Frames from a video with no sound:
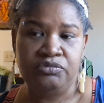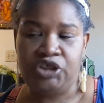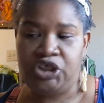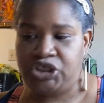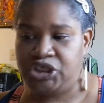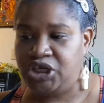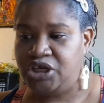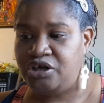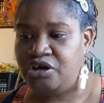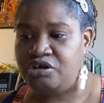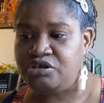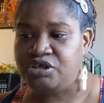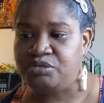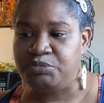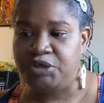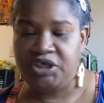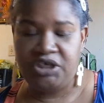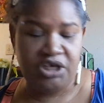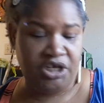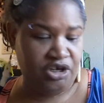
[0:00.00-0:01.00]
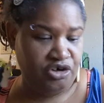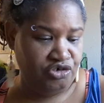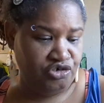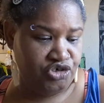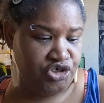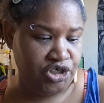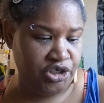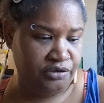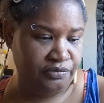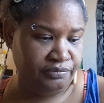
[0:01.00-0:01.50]
Send her some good
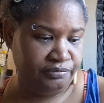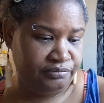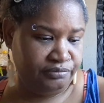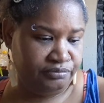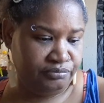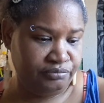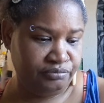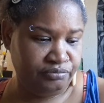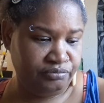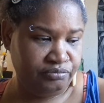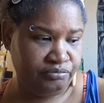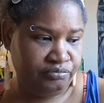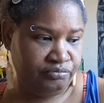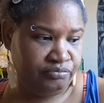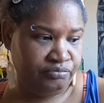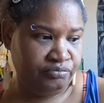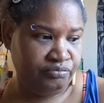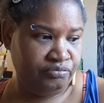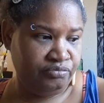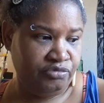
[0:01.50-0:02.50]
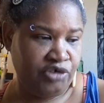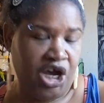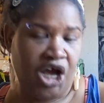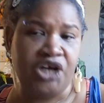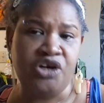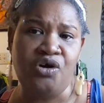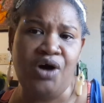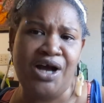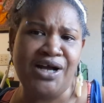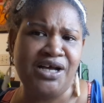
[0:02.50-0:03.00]
energy. I
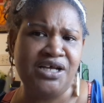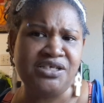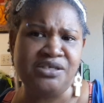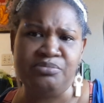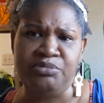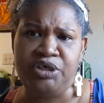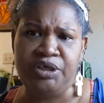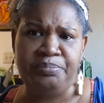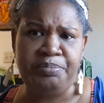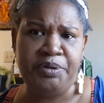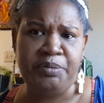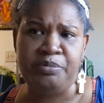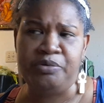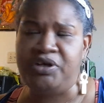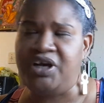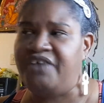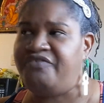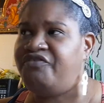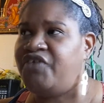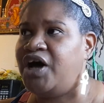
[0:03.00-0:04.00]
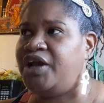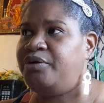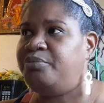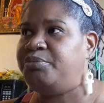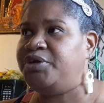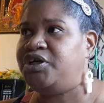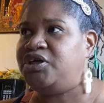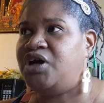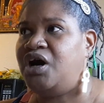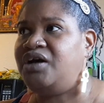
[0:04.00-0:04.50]
know I got some good people that follow
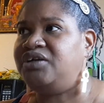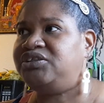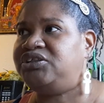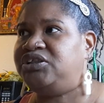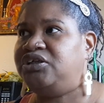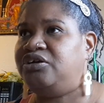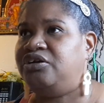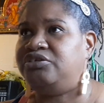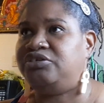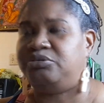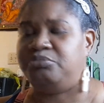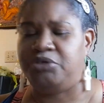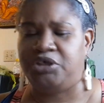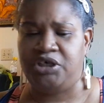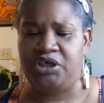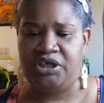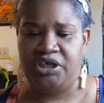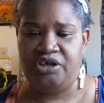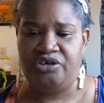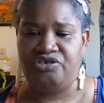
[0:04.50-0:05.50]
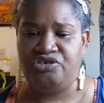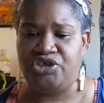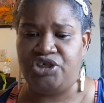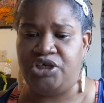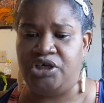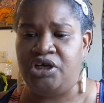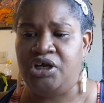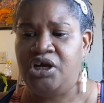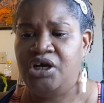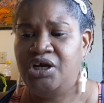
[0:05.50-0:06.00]
me. Y'all send her some good
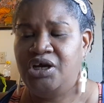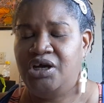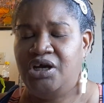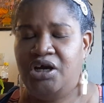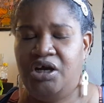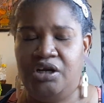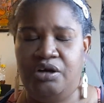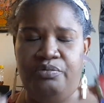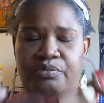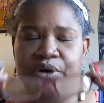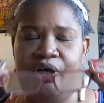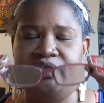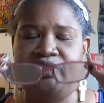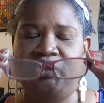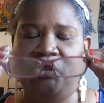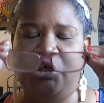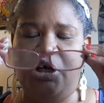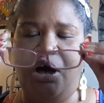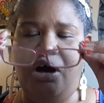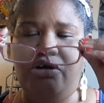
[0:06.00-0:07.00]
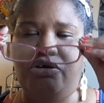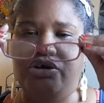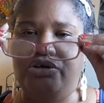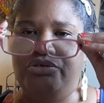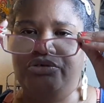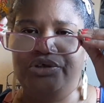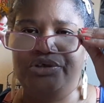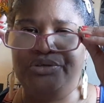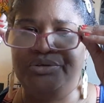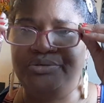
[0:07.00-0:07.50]
energy. And the rest of y'all
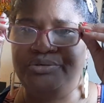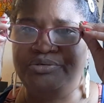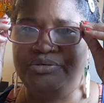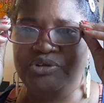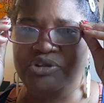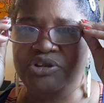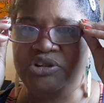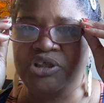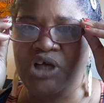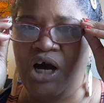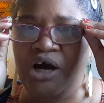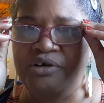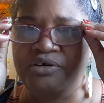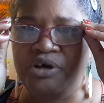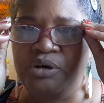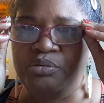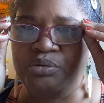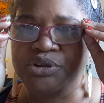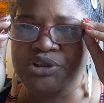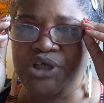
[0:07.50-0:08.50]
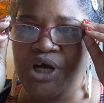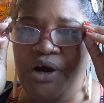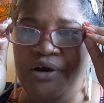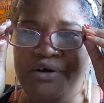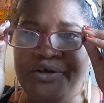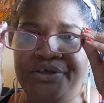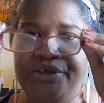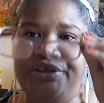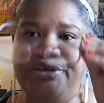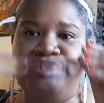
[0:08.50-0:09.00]
cuckoos, y'all know what y'all
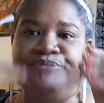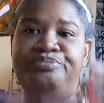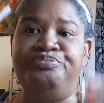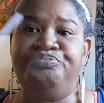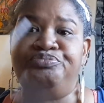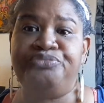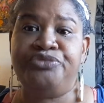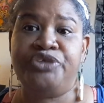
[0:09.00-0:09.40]
can do.